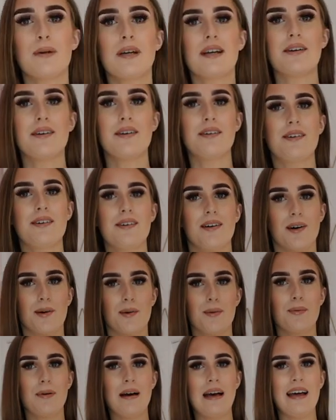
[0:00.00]
we go.
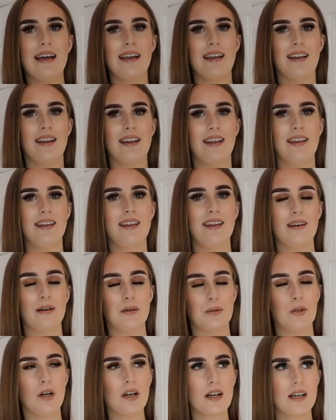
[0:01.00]
Well,
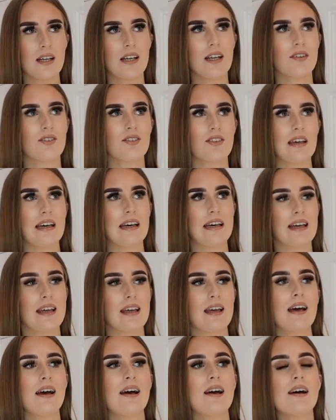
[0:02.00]
what can I say?
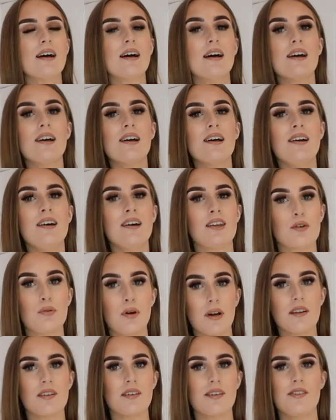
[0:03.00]
The
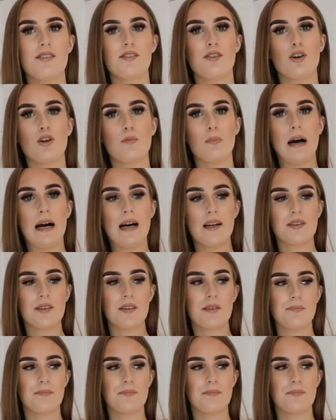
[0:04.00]
quality isn't too bad.